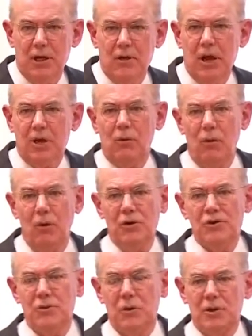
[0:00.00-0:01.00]
You had
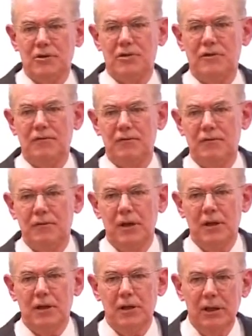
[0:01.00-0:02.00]
all sorts of
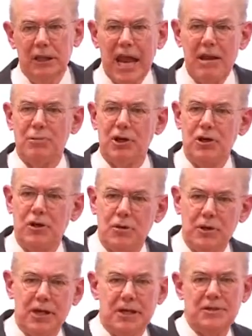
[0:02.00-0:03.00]
labor
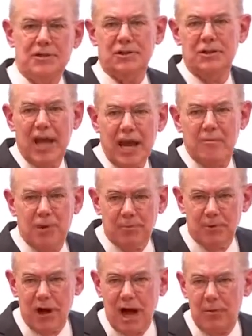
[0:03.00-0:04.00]
unions, labor
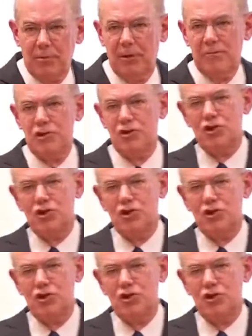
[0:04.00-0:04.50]
problems,